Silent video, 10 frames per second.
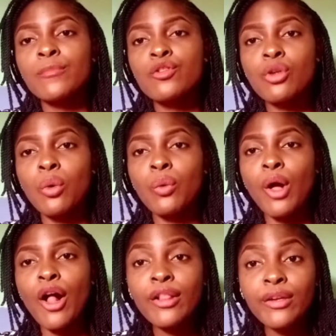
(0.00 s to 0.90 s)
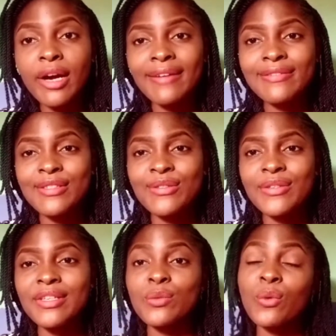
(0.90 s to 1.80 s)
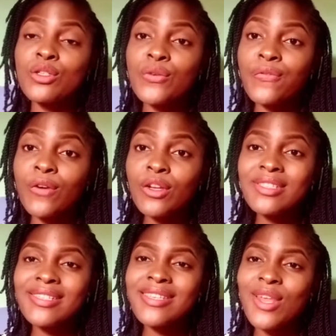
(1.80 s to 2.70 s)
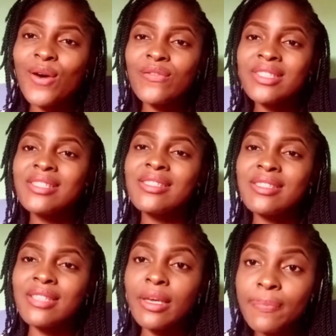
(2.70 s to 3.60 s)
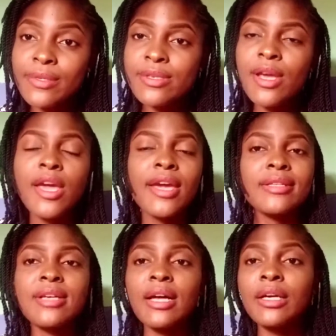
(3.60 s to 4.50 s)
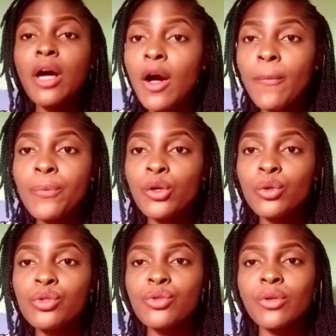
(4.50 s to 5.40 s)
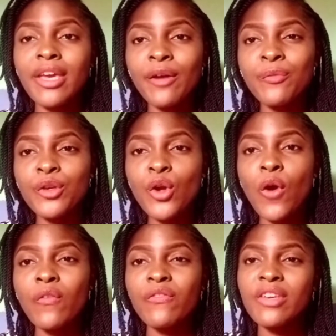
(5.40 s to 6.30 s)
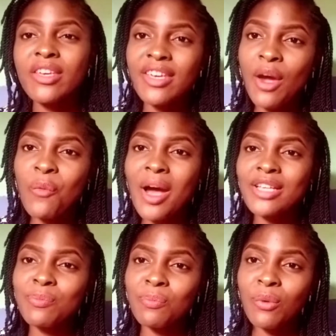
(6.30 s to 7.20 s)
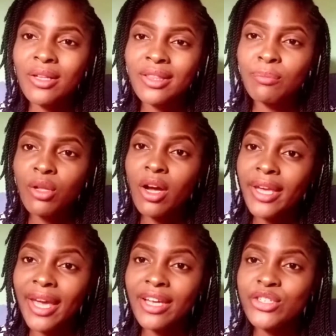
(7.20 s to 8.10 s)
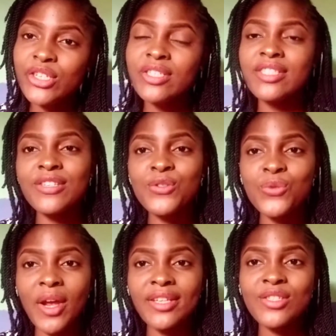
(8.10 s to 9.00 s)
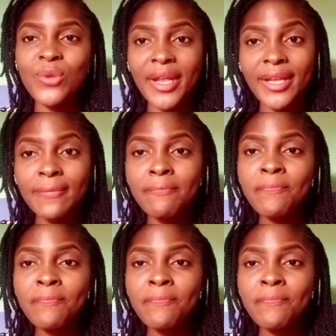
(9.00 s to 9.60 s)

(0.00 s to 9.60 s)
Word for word: so all you have to do is, once you follow these lovely tips, it's gonna help you to get rid of earwax blockage this 2020,